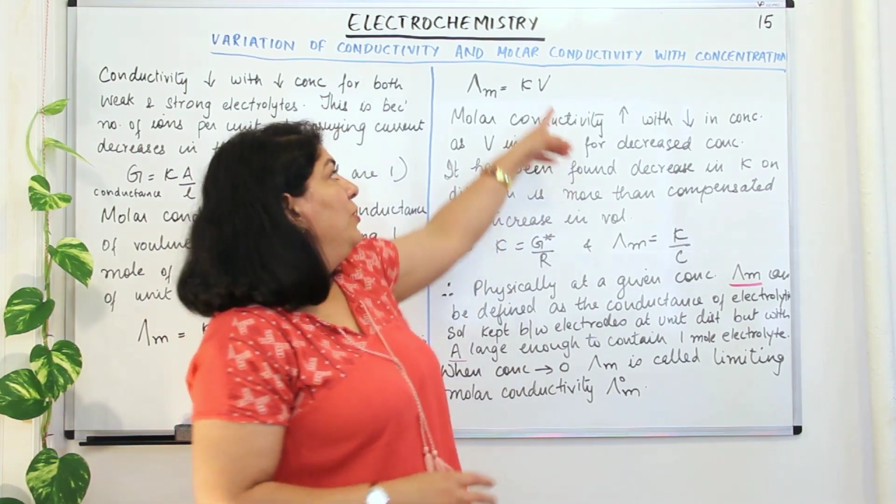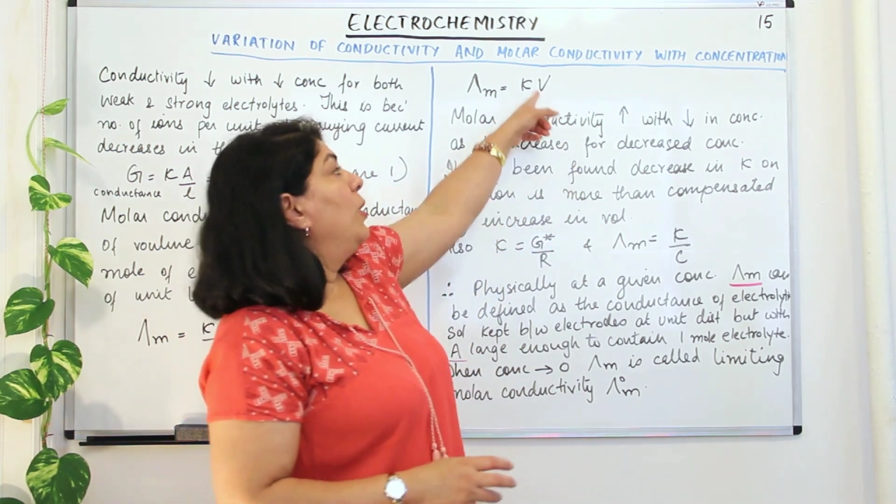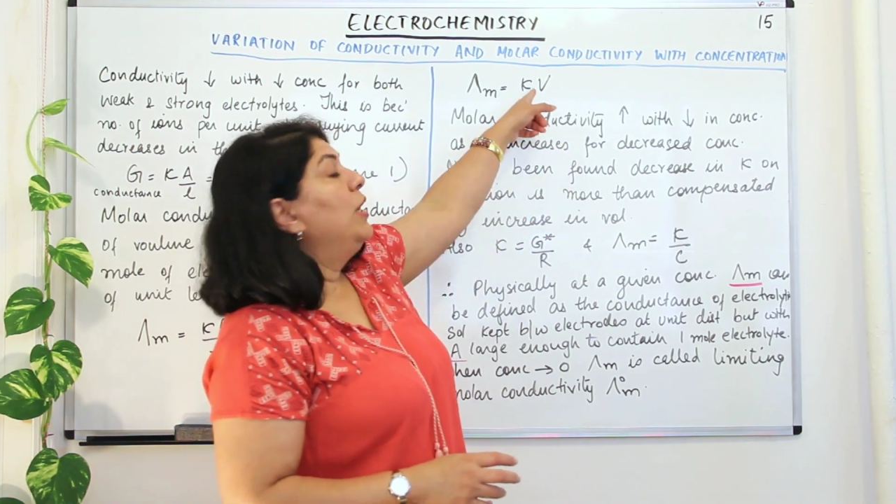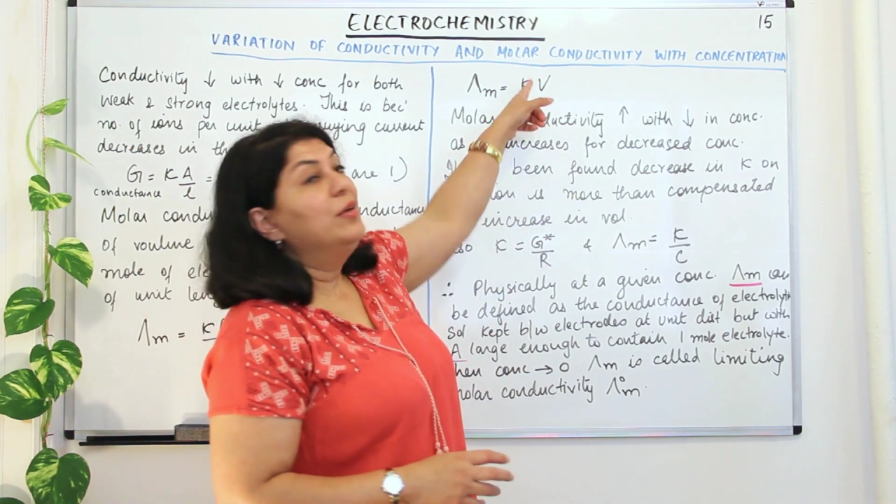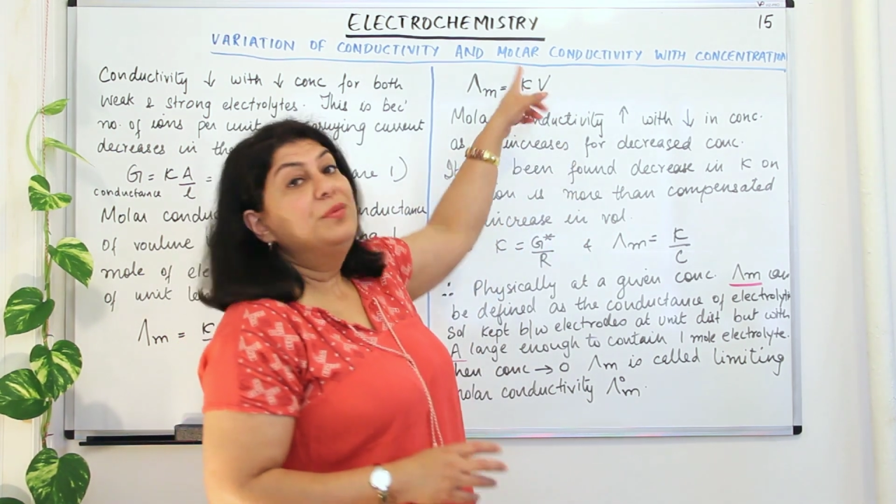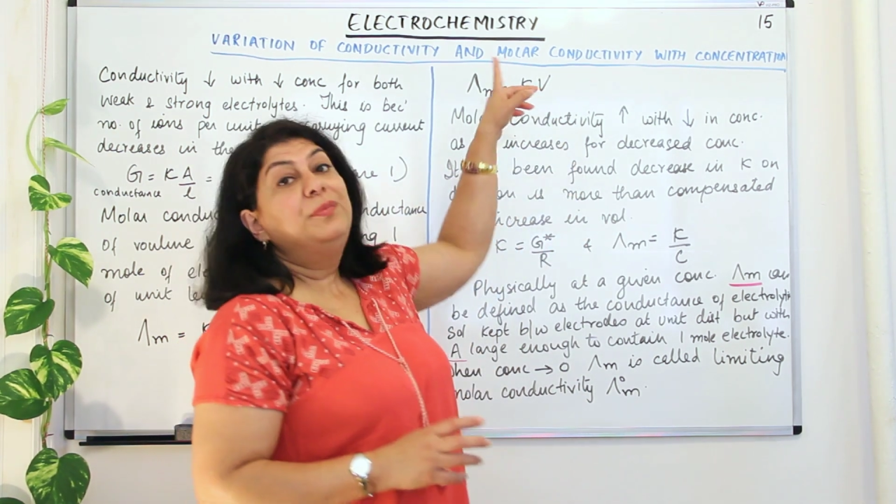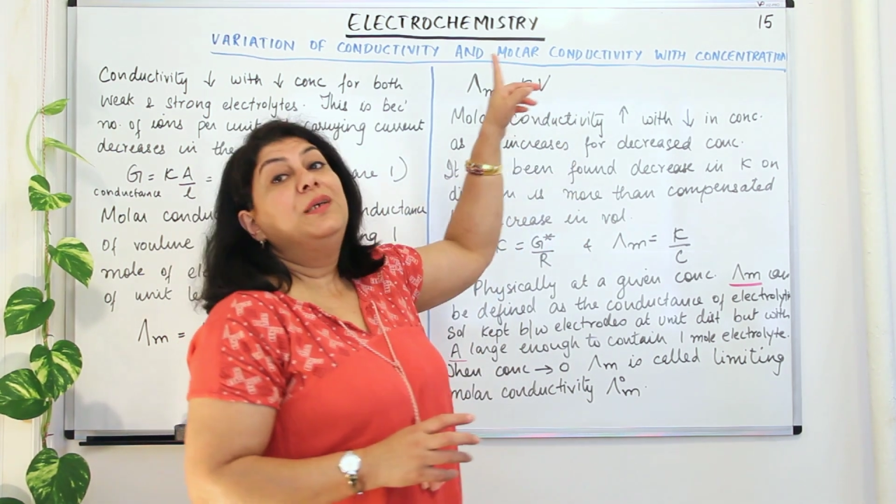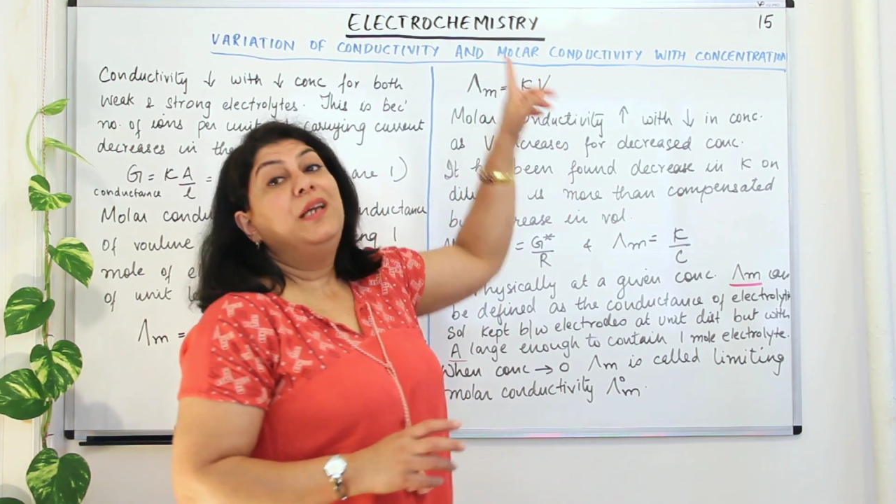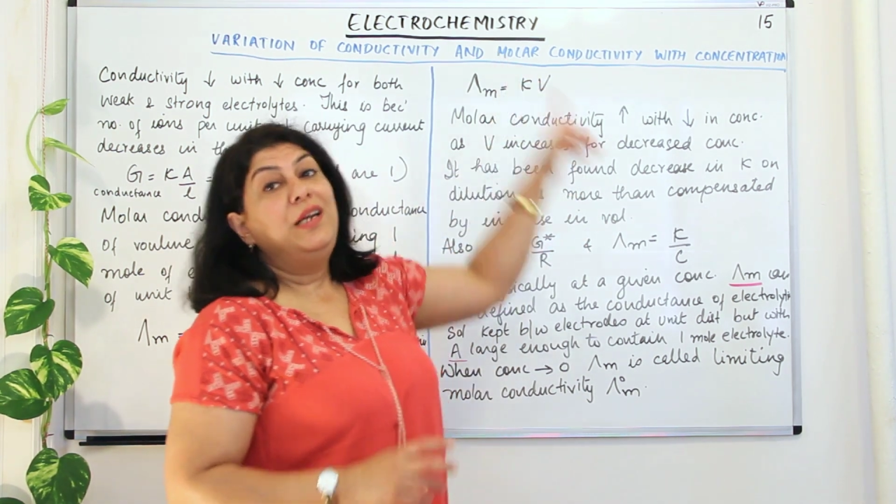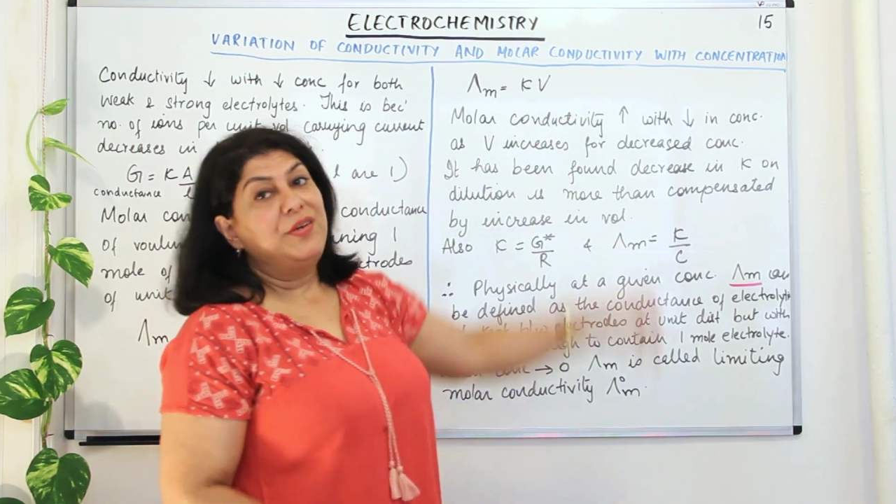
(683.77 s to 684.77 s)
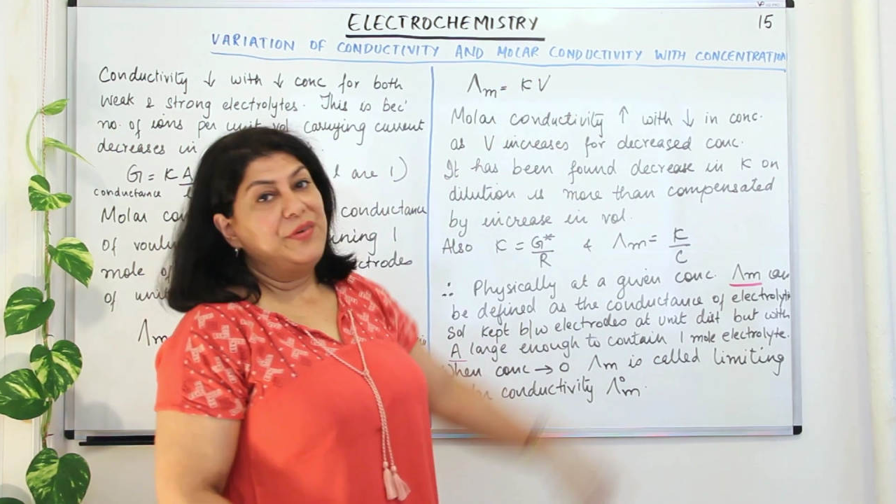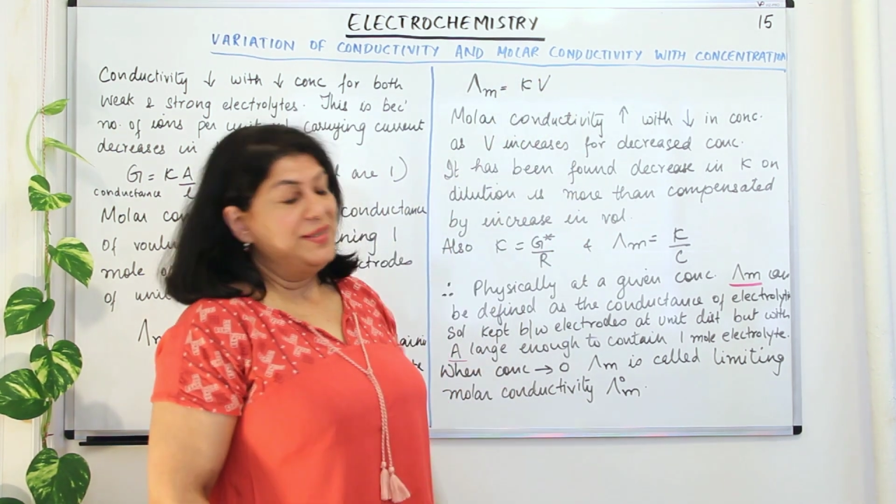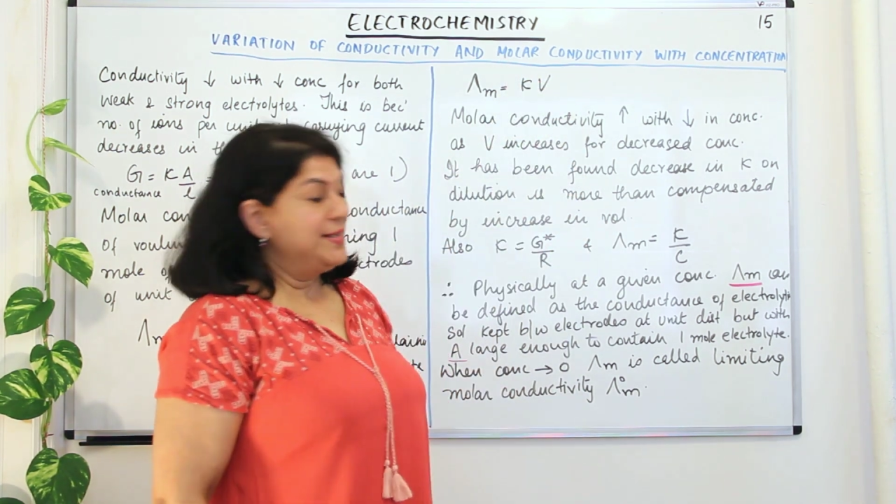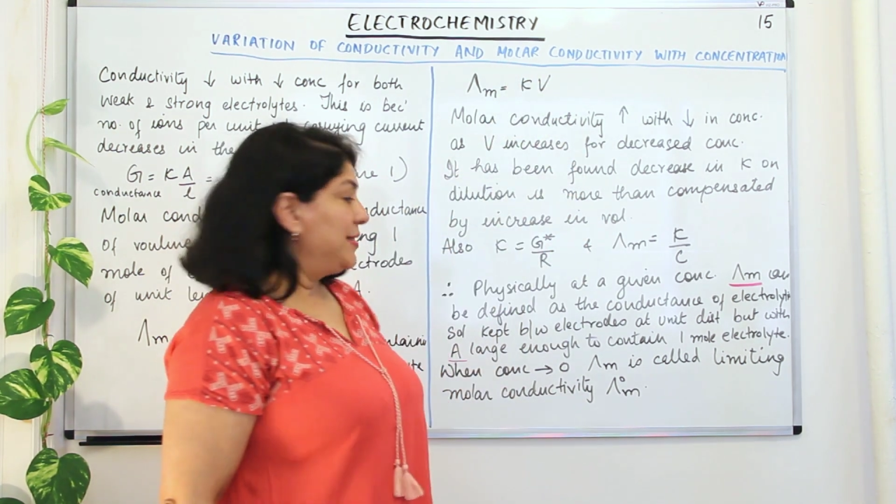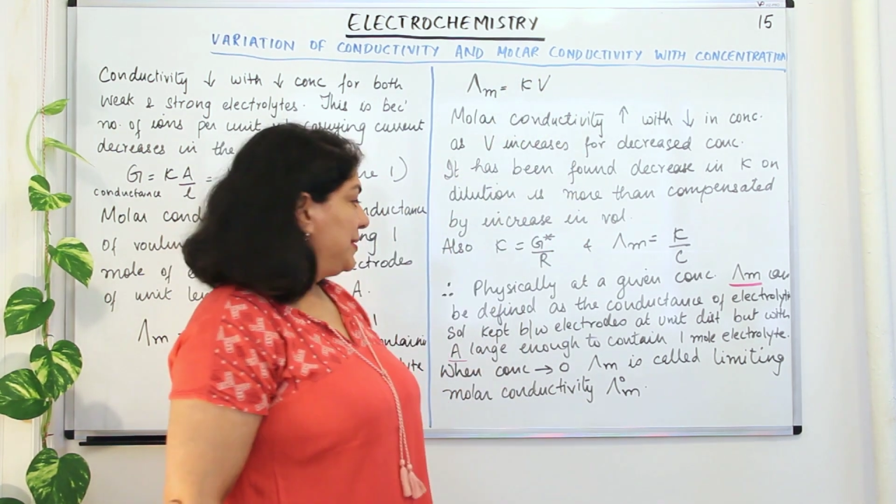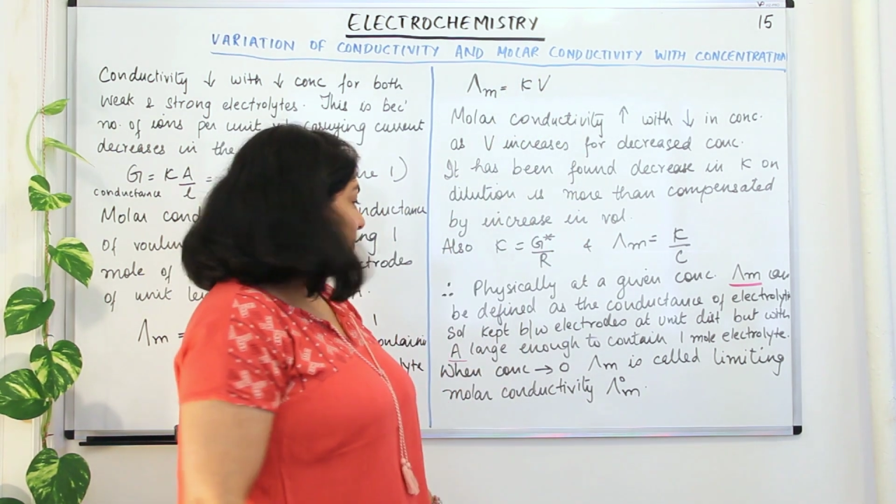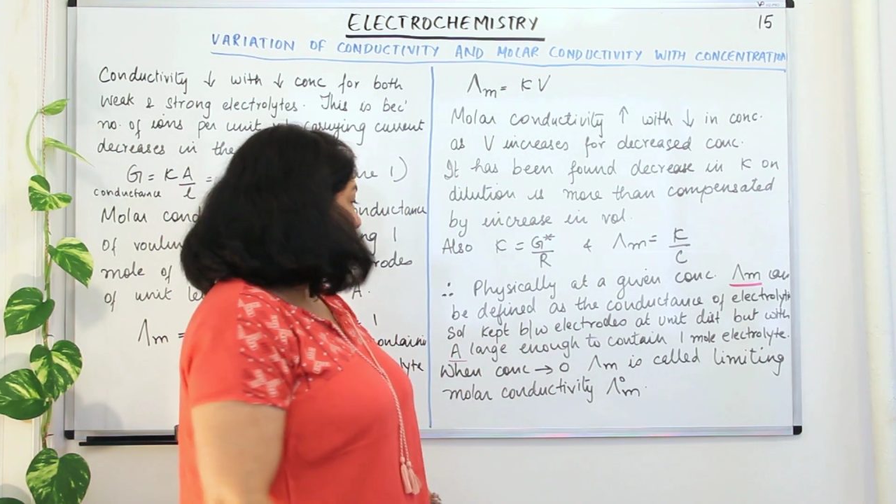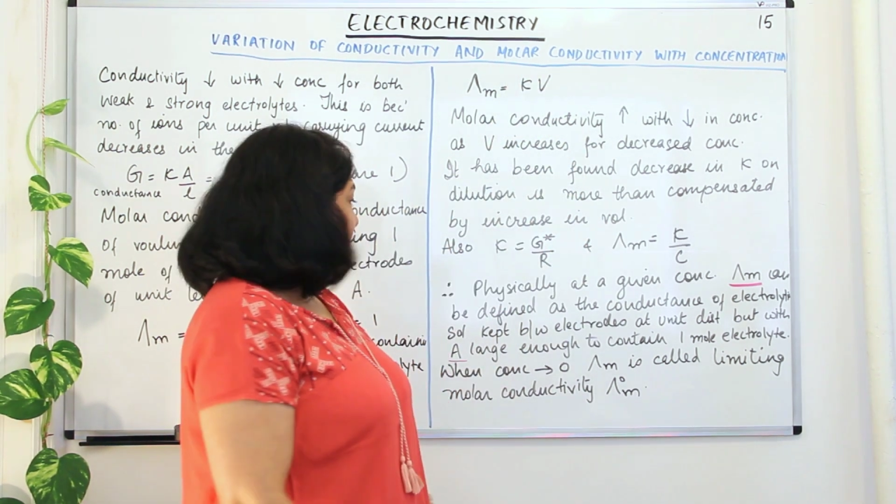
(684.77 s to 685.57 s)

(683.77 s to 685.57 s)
the volume increases.